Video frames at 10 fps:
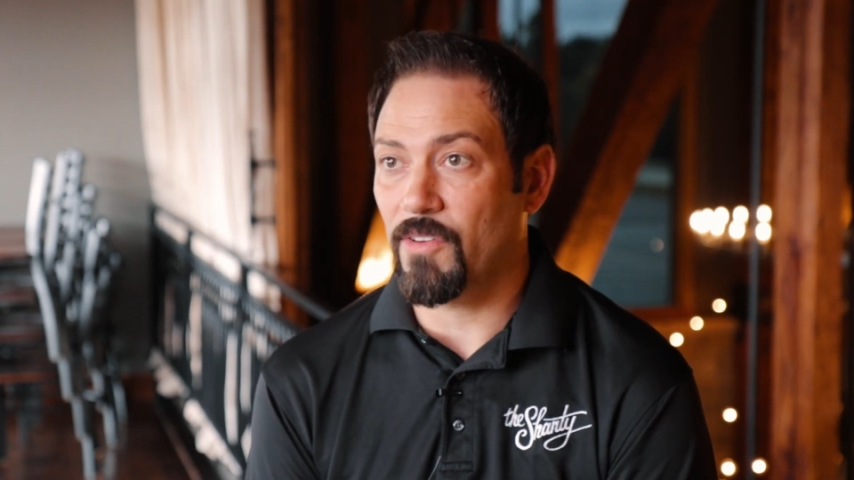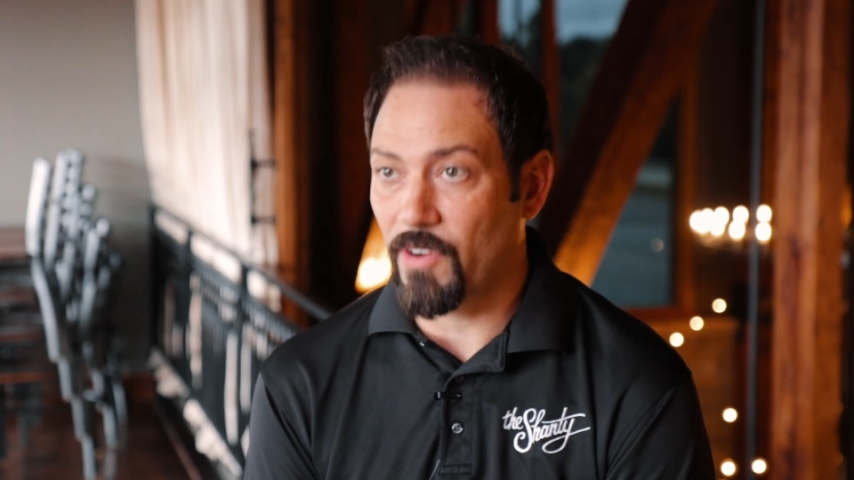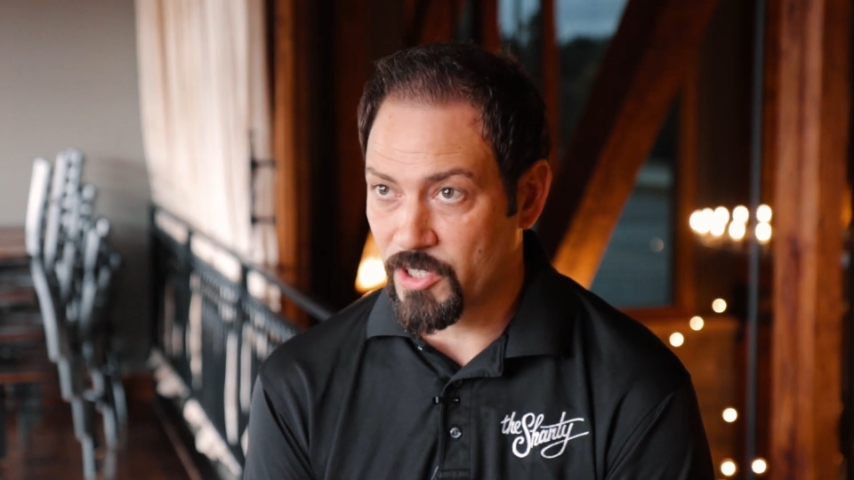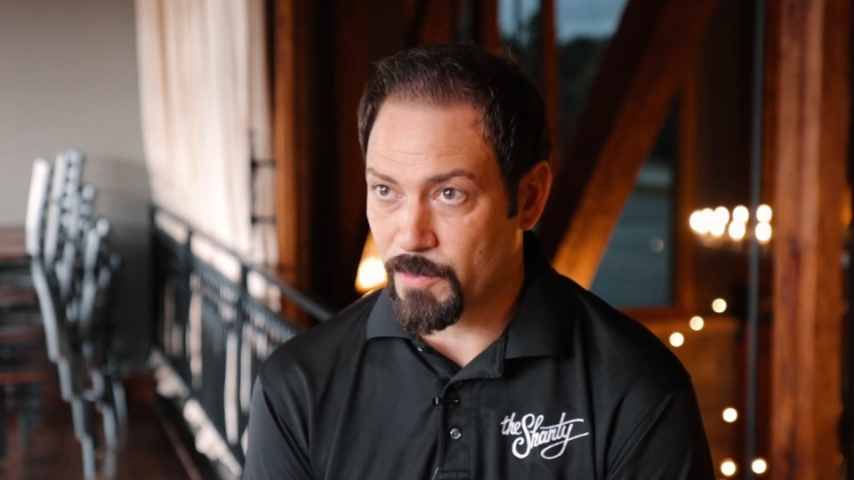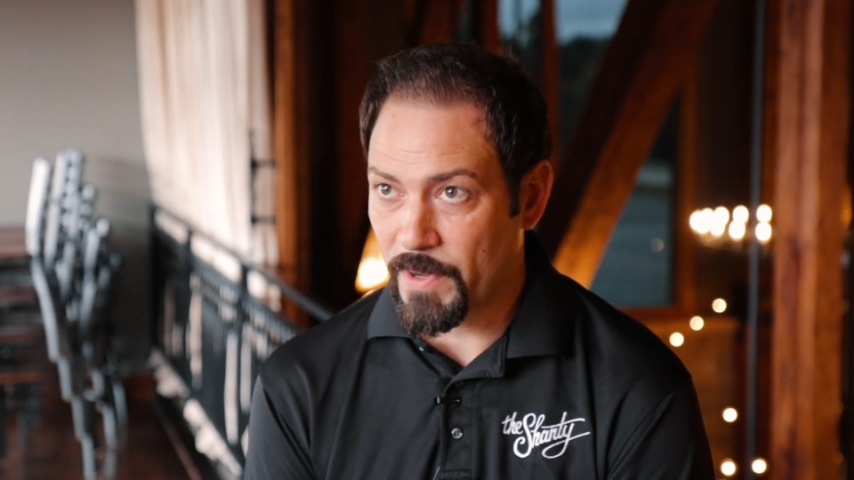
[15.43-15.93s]
of
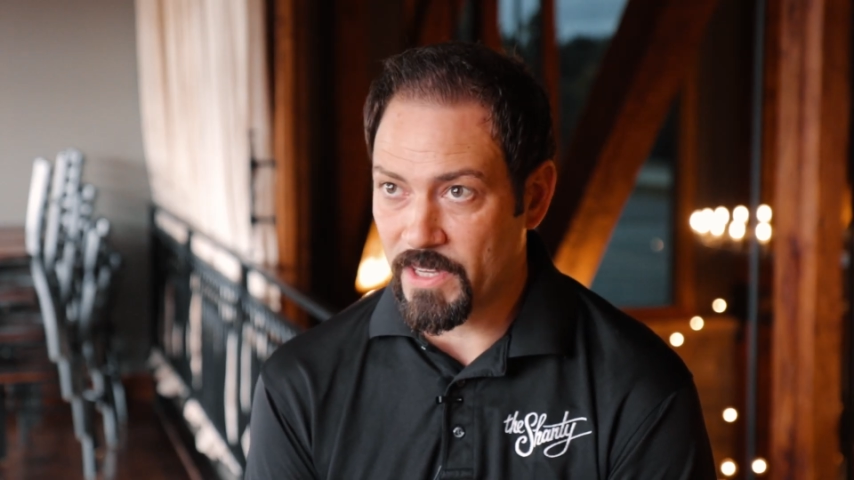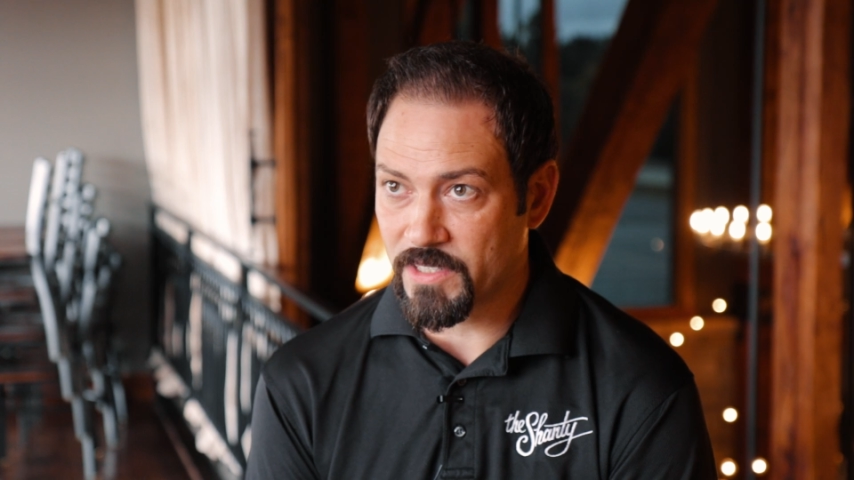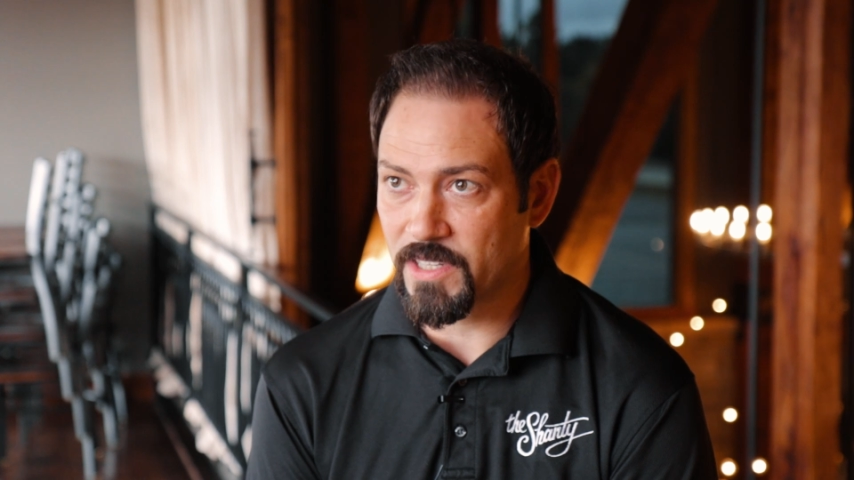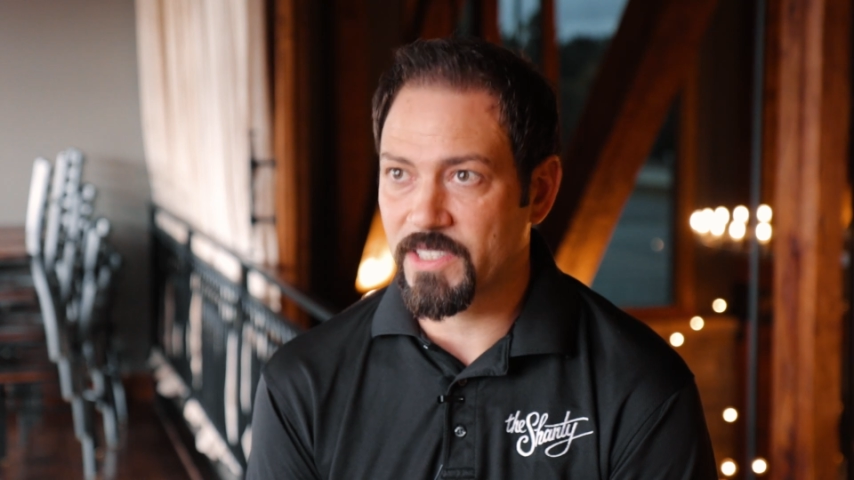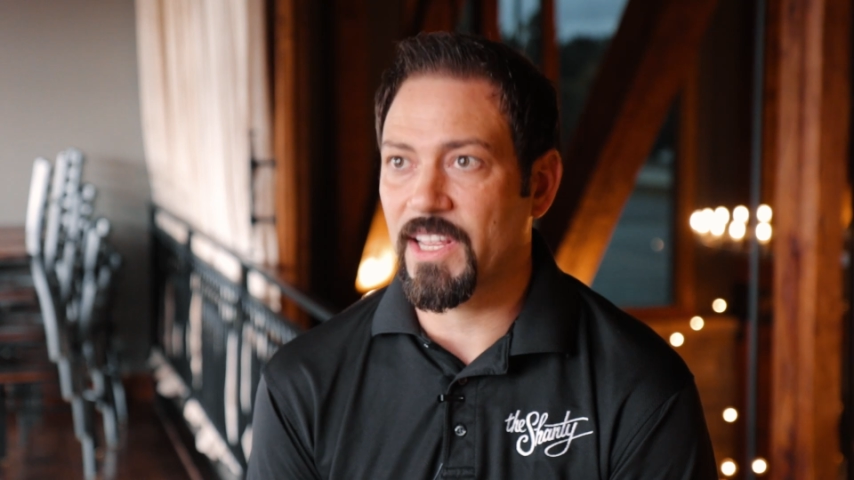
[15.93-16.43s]
our
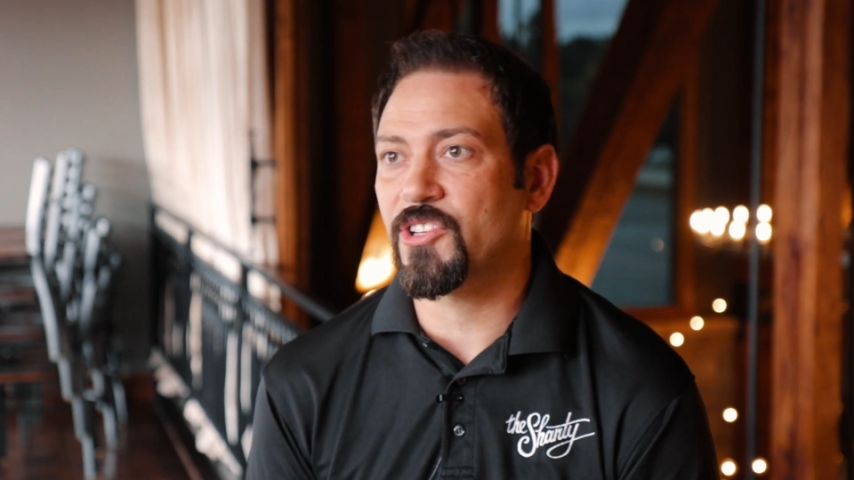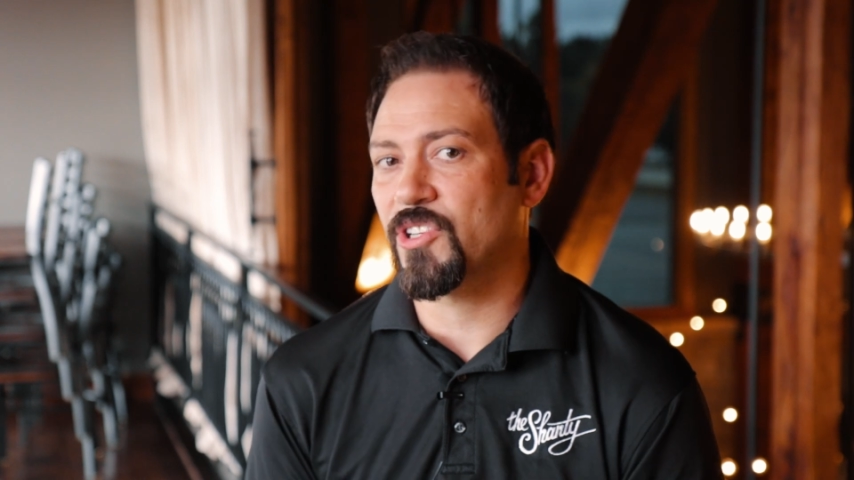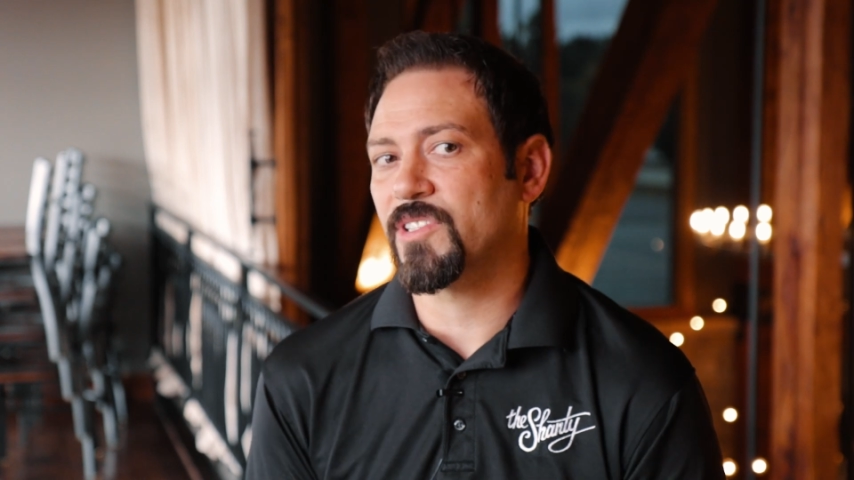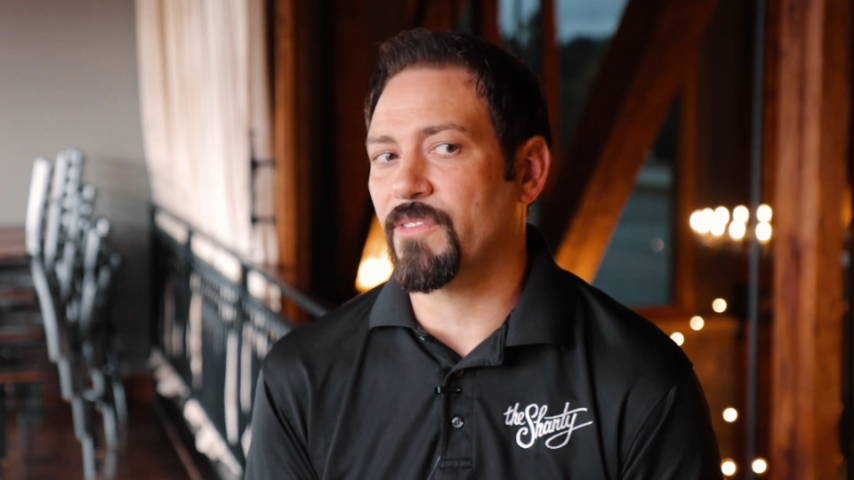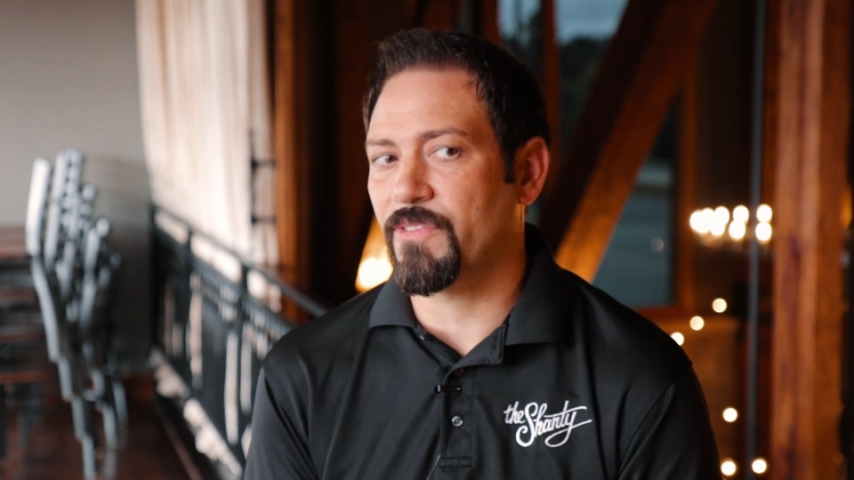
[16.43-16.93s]
space. It's not just a